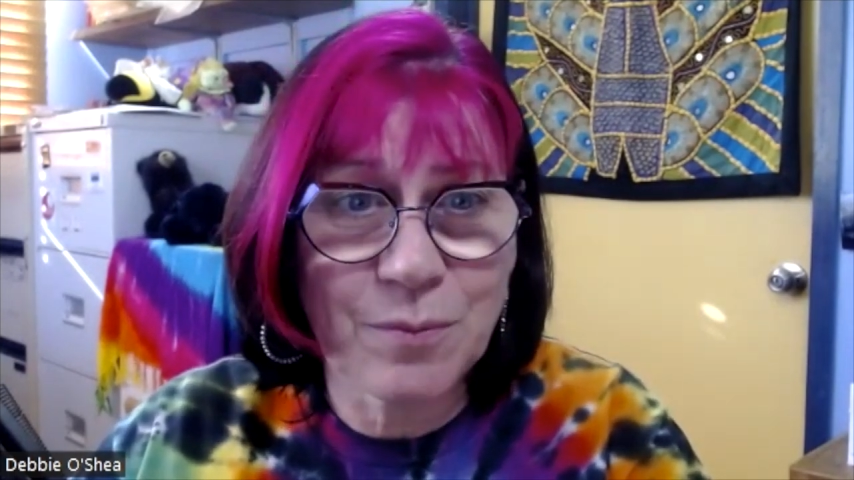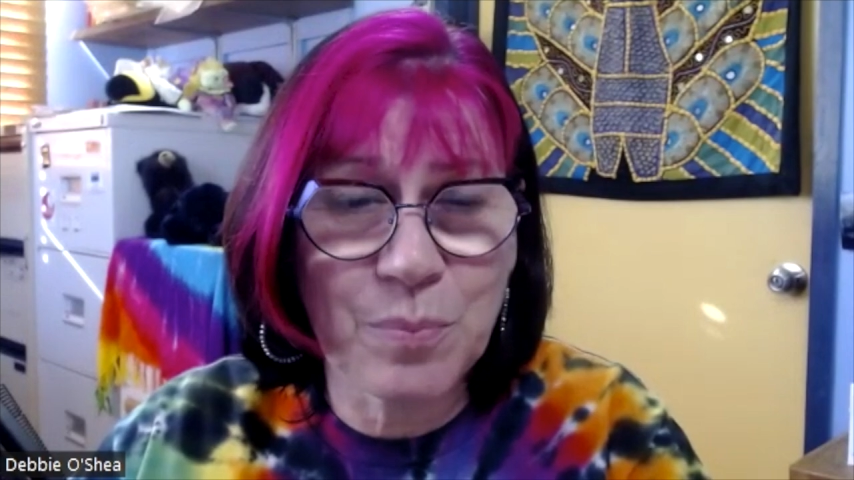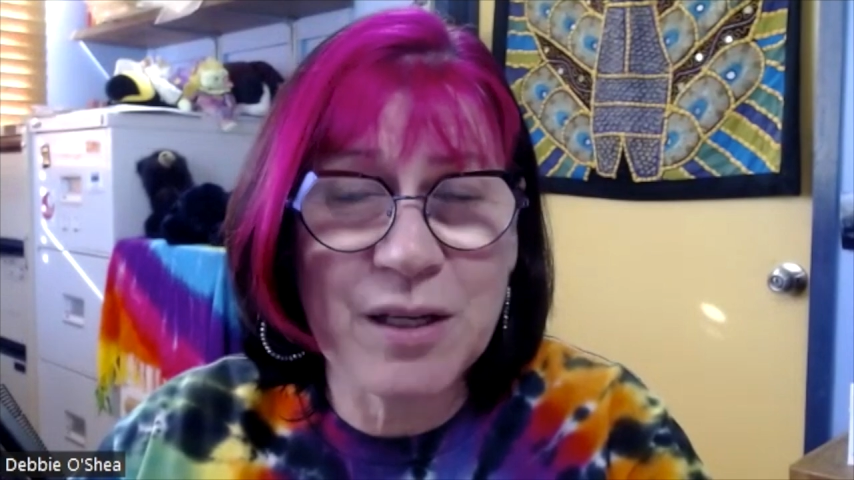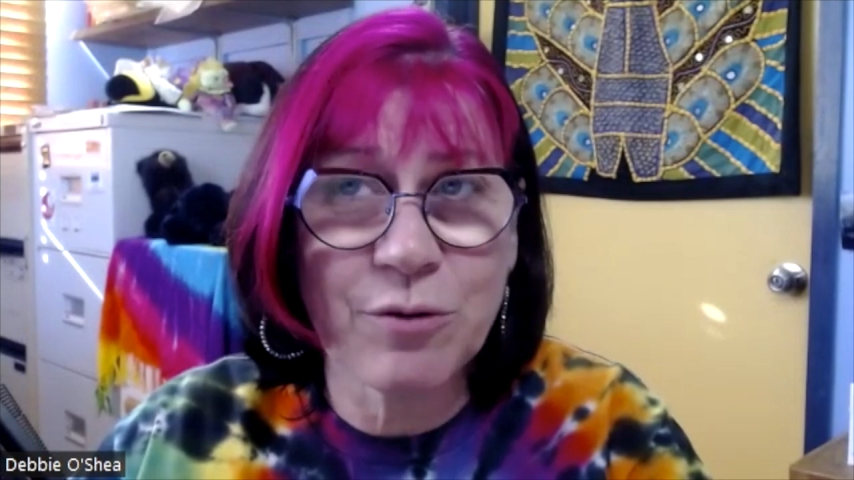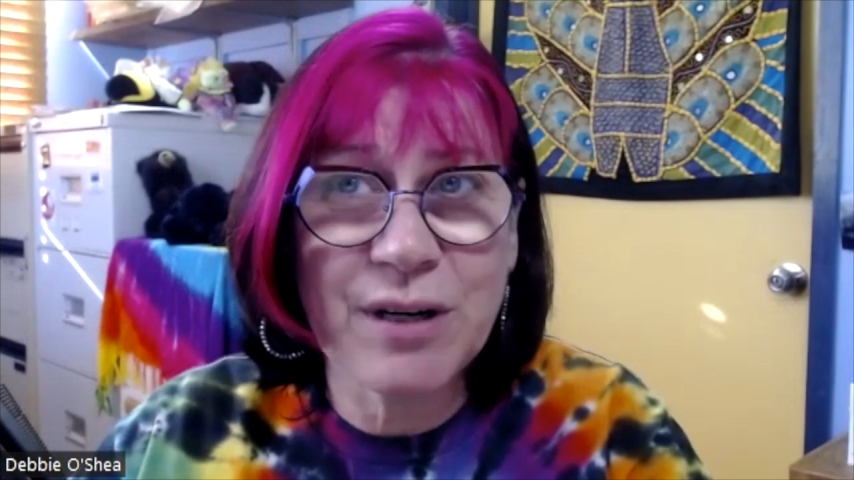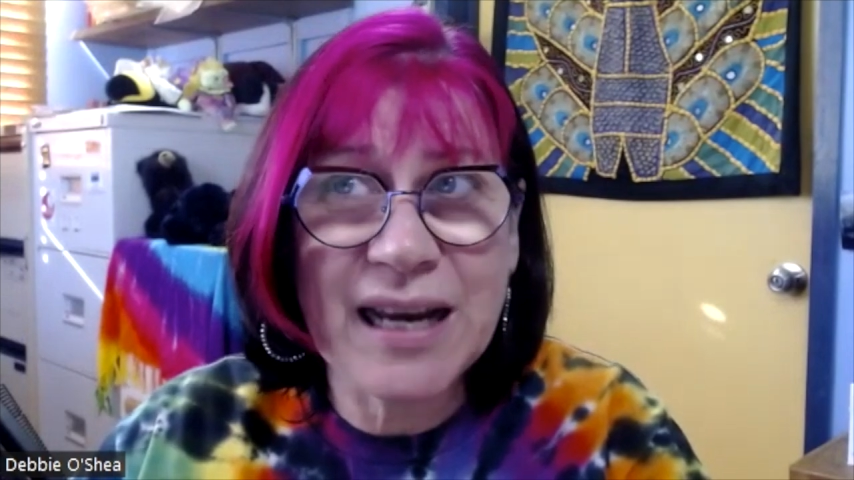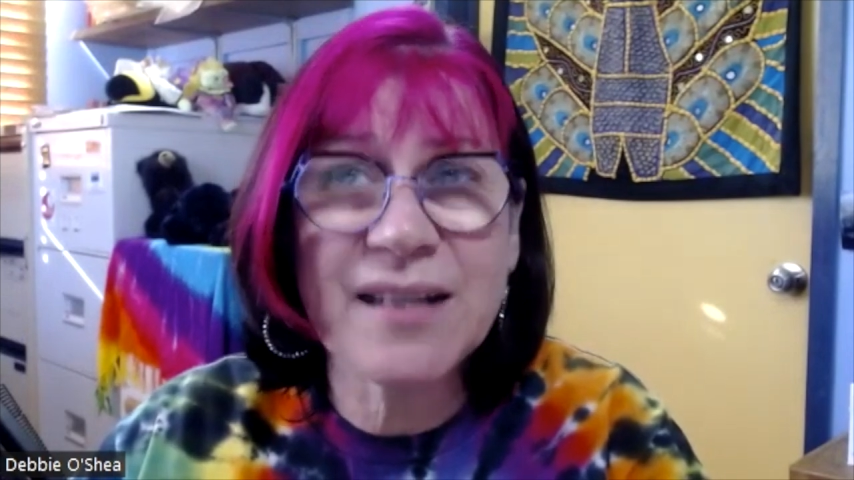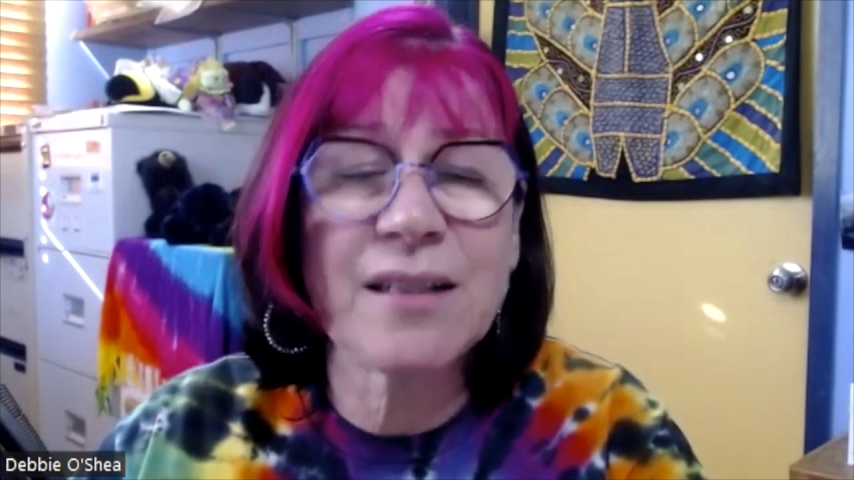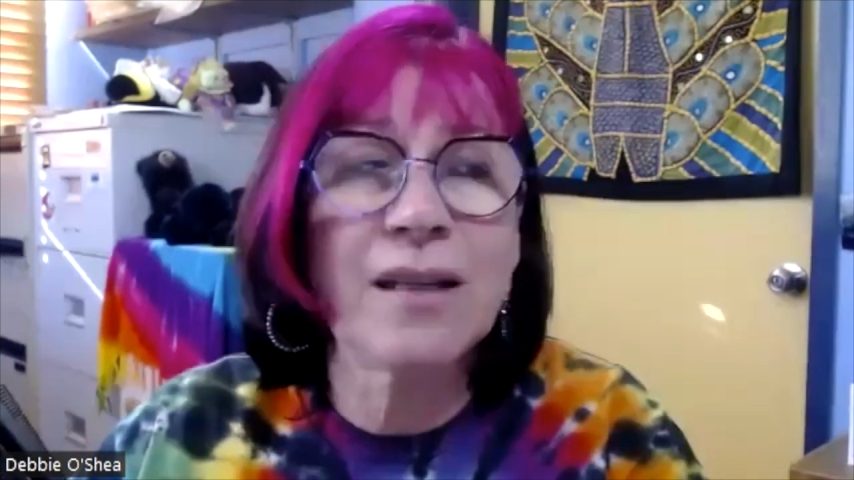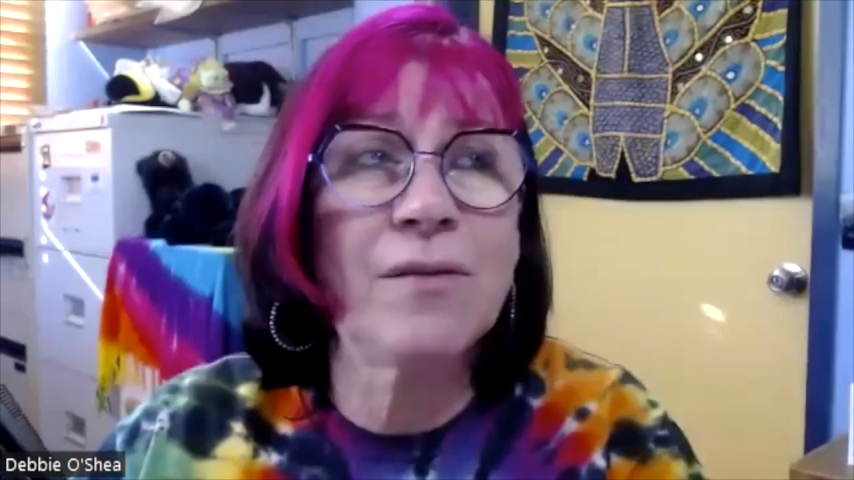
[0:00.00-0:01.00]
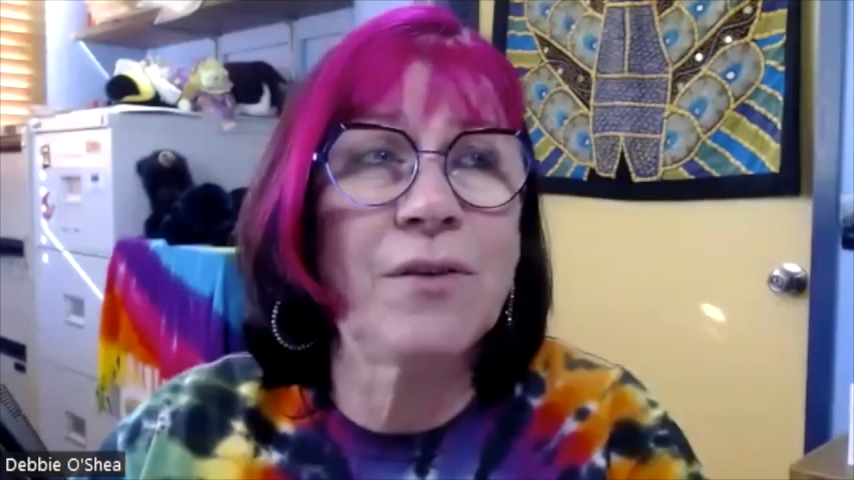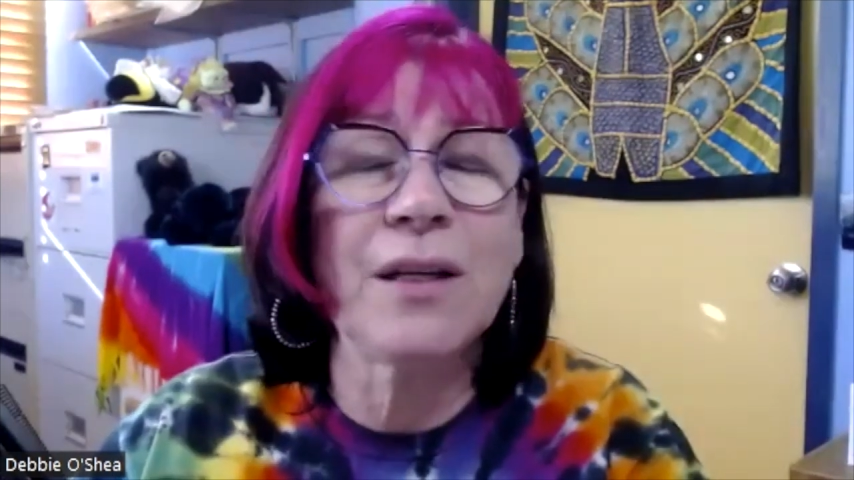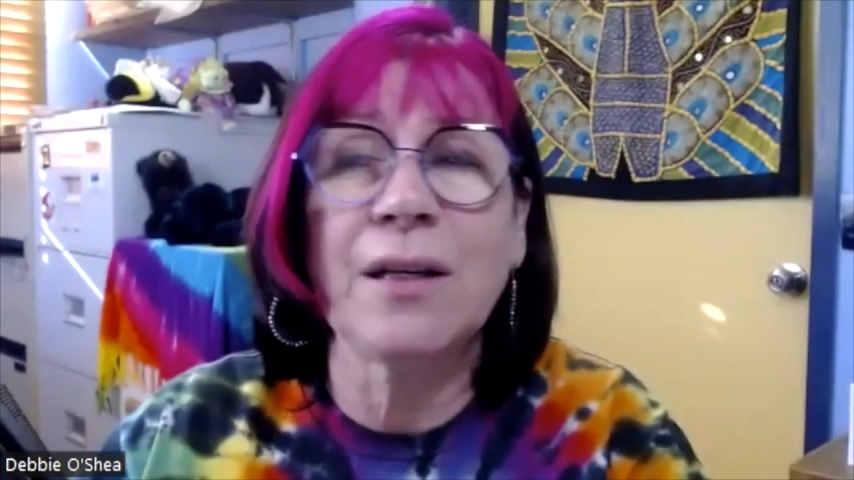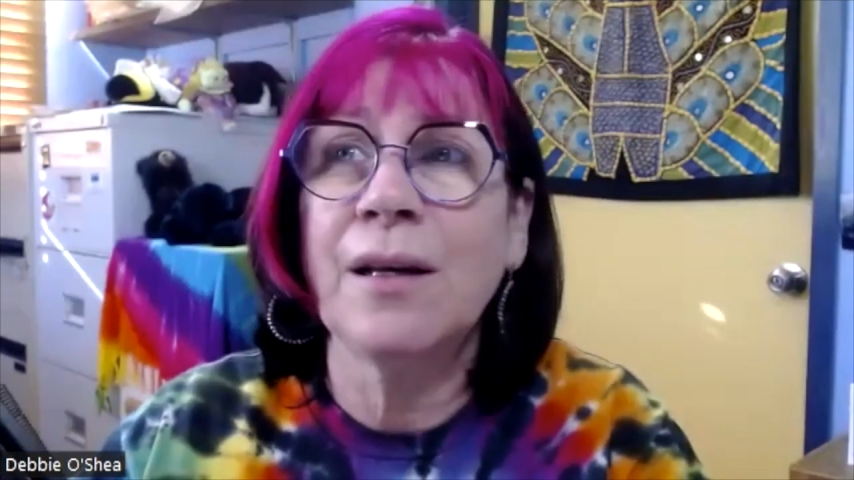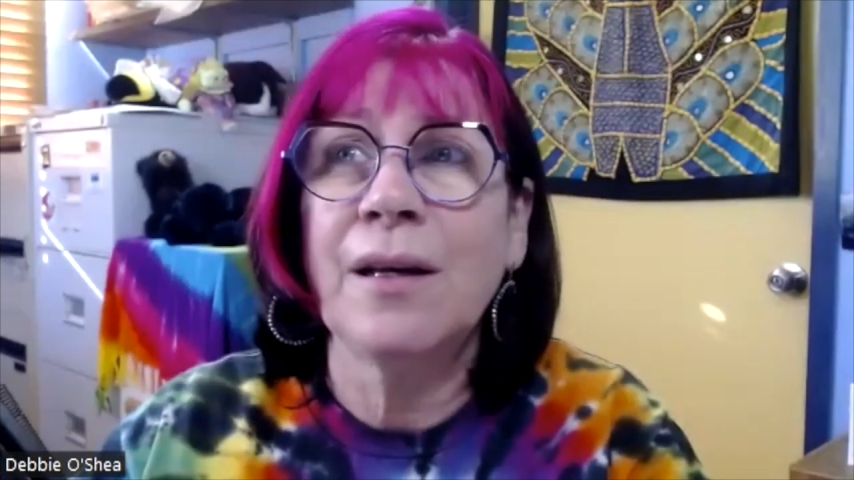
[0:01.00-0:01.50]
Be creative
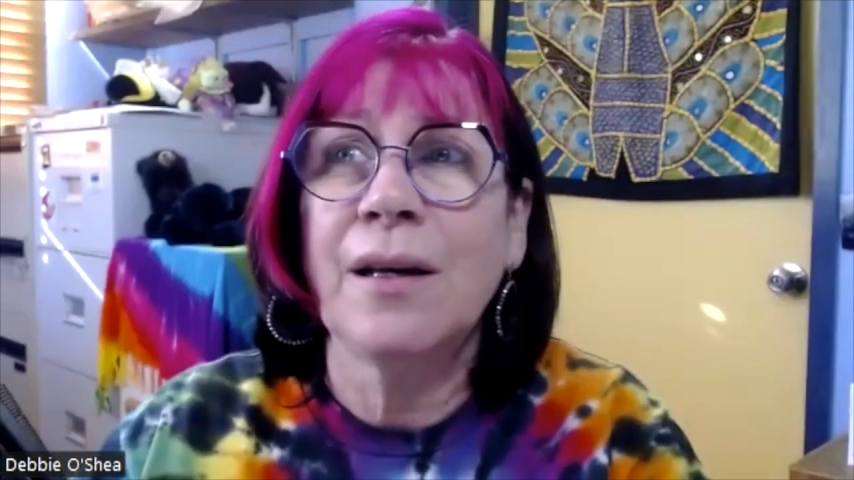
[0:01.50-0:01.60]
in